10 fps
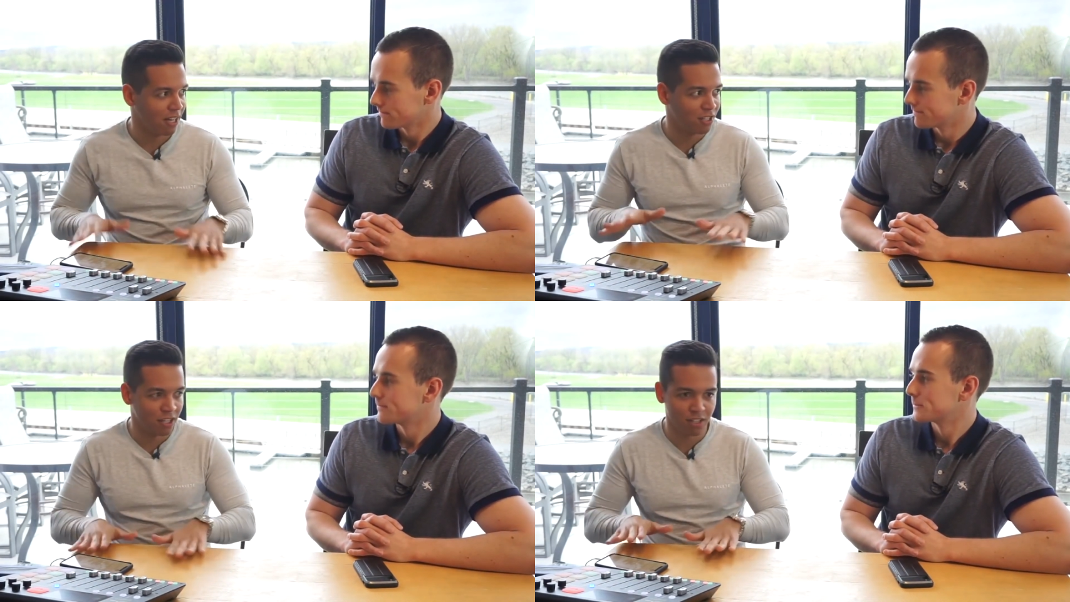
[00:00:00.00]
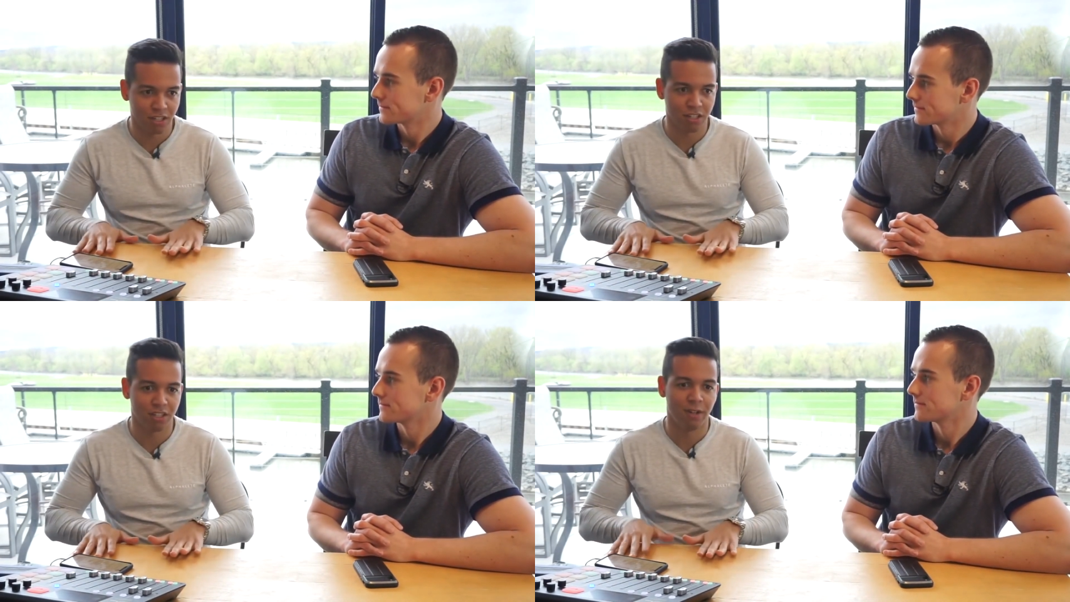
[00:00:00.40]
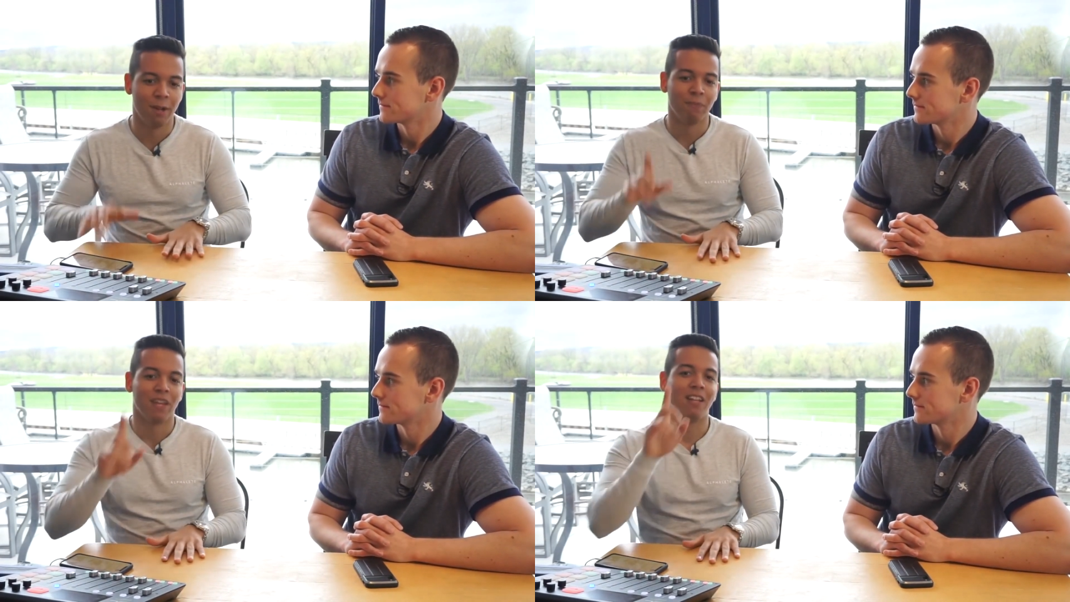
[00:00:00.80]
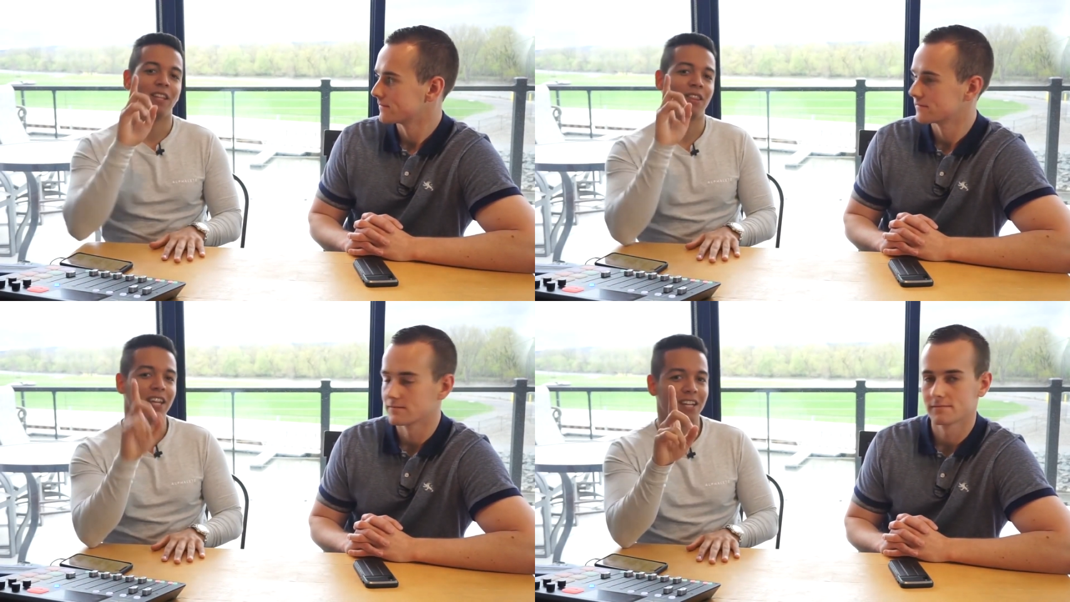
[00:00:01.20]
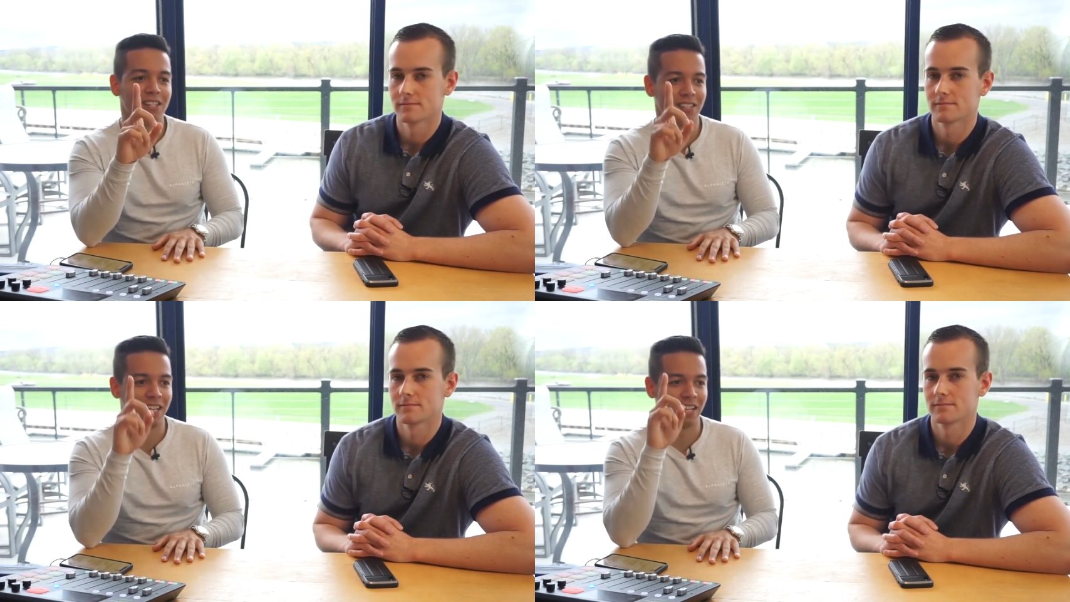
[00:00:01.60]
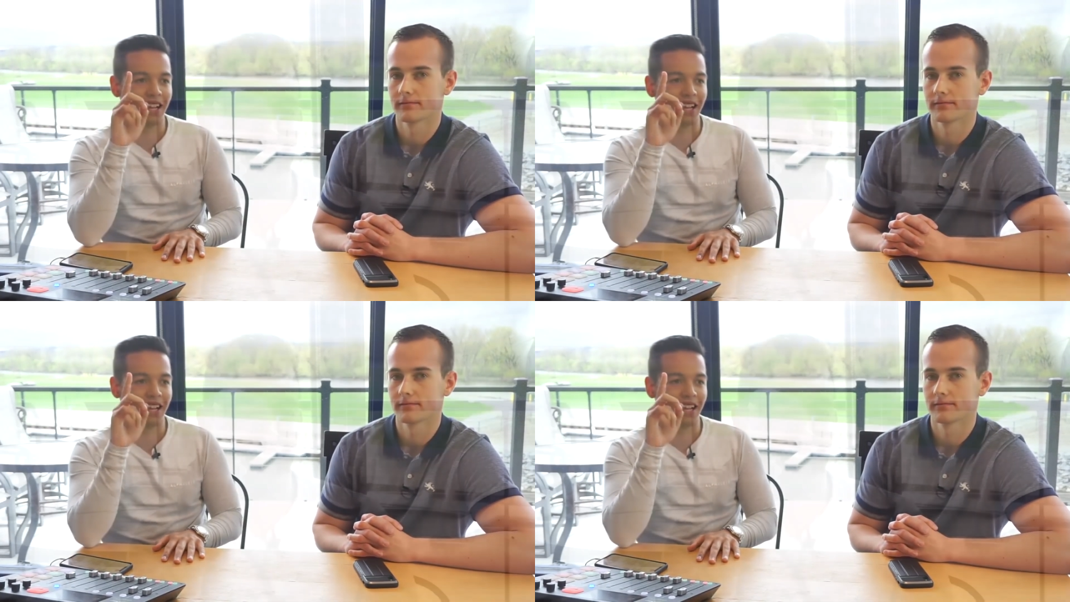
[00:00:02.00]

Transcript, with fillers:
Speaker 1: And the thing is,